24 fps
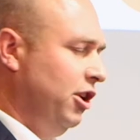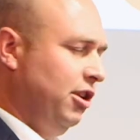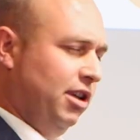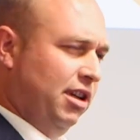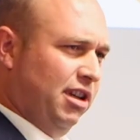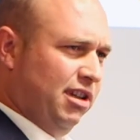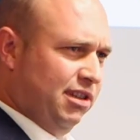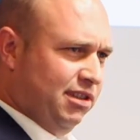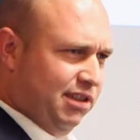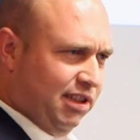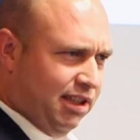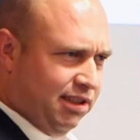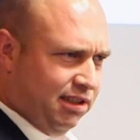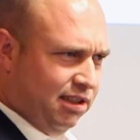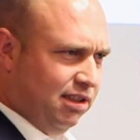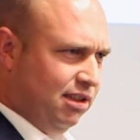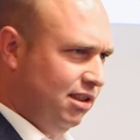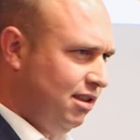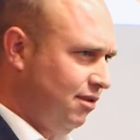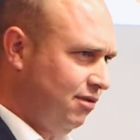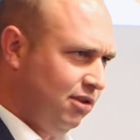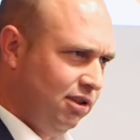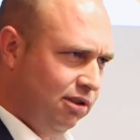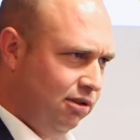the
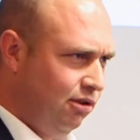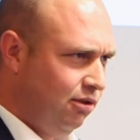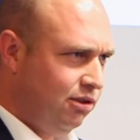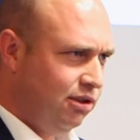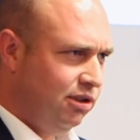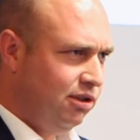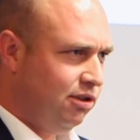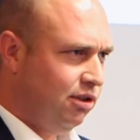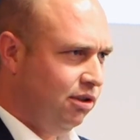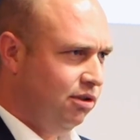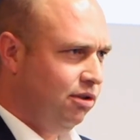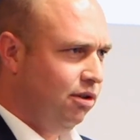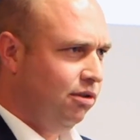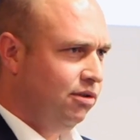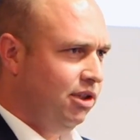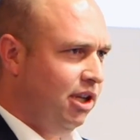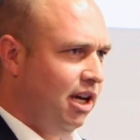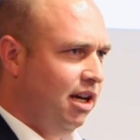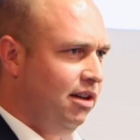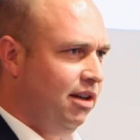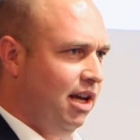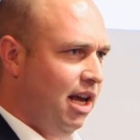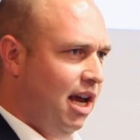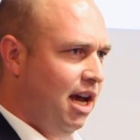existence of solutions is no
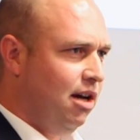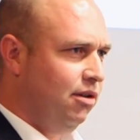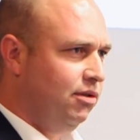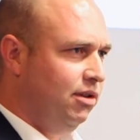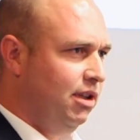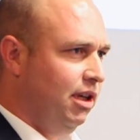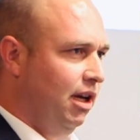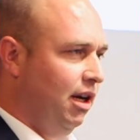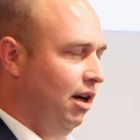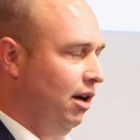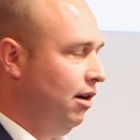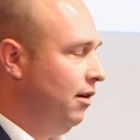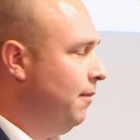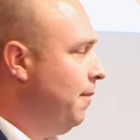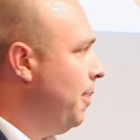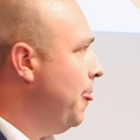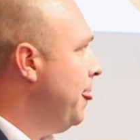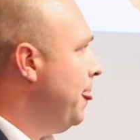doubt out there,